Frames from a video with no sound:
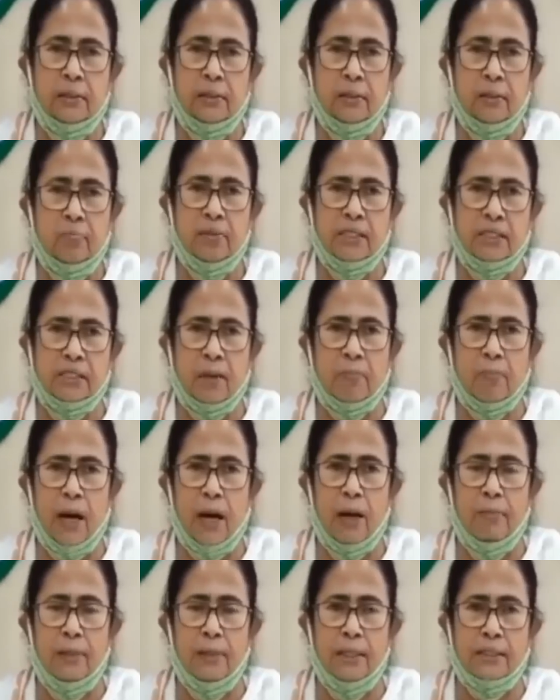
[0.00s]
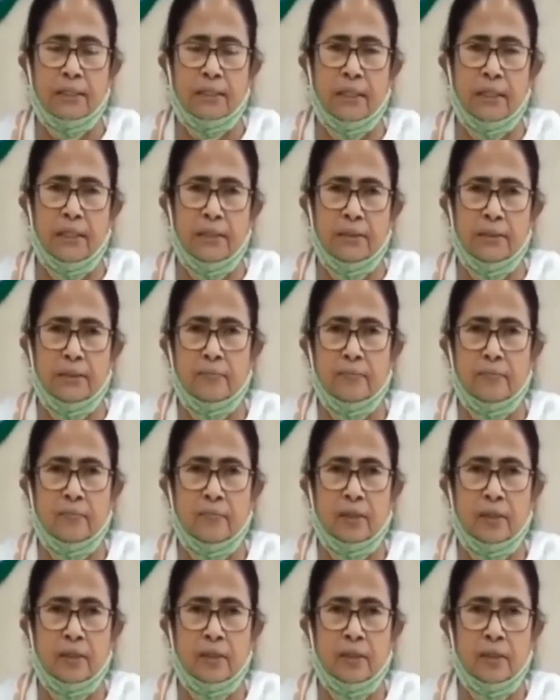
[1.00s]
Mr. Prime Minister?
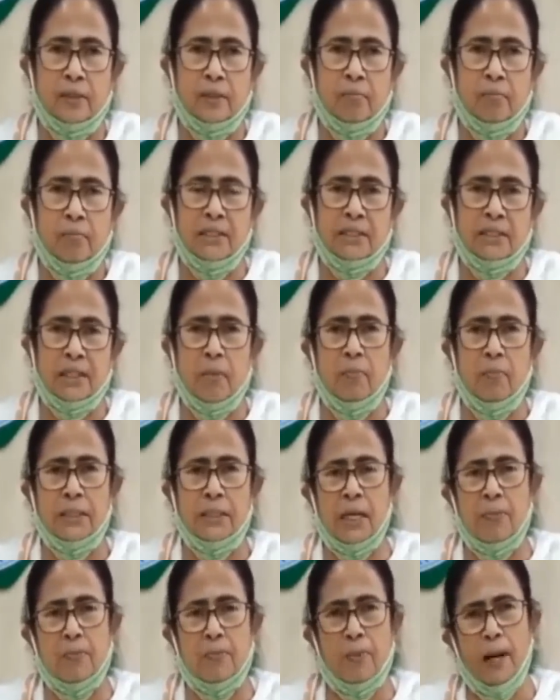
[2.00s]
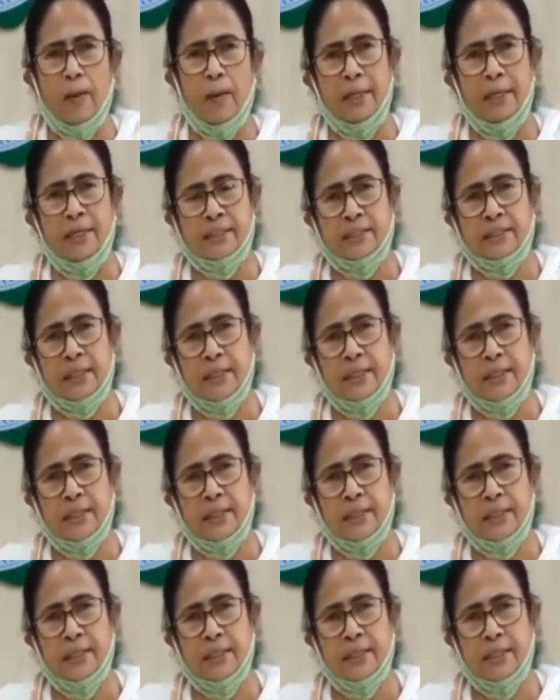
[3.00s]
Mr. Busy Prime Minister?